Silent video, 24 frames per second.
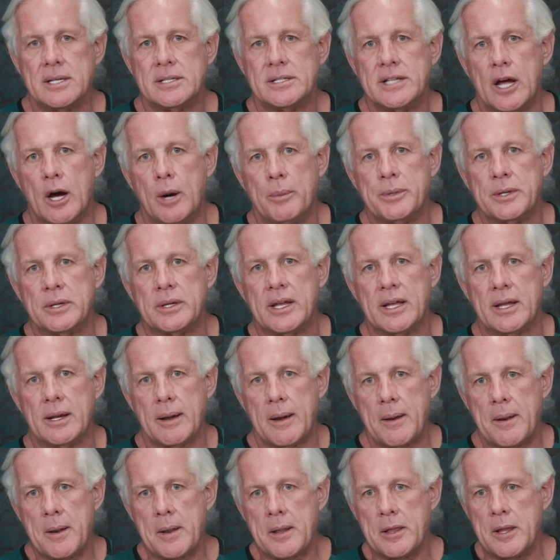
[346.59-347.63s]
to help you
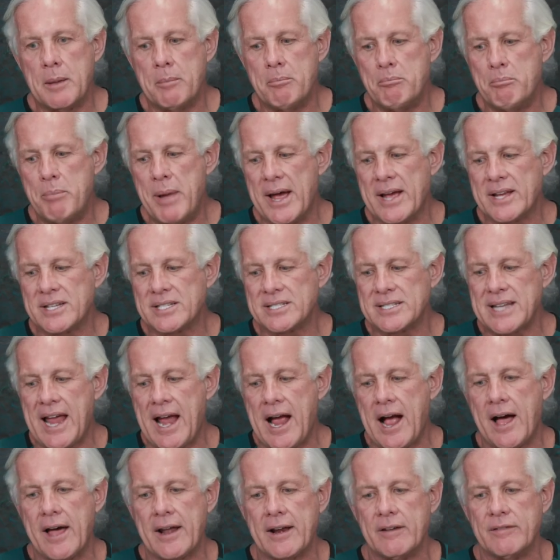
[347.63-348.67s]
get the best
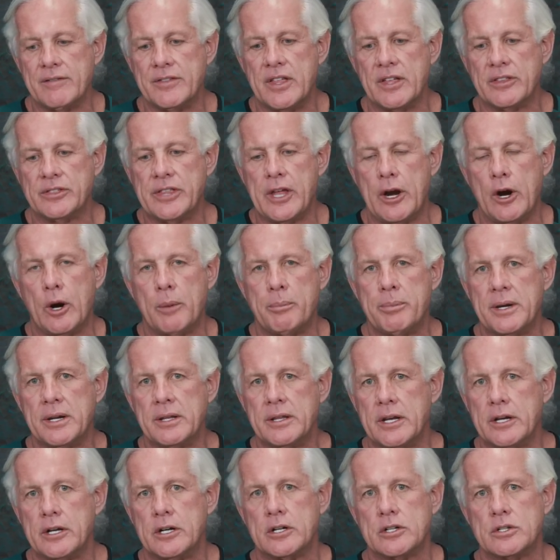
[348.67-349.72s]
out of the therapy
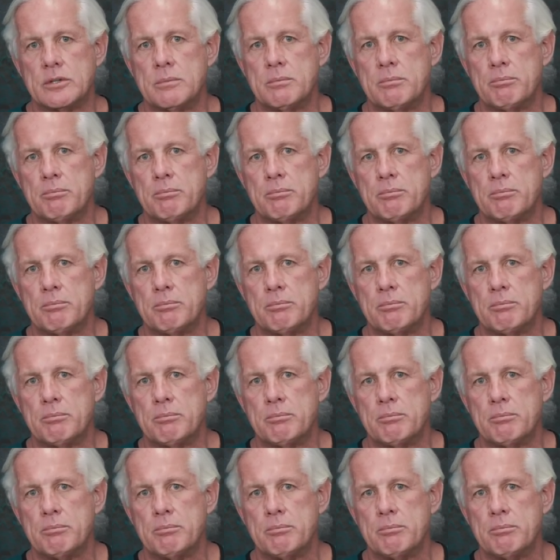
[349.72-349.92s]
that you're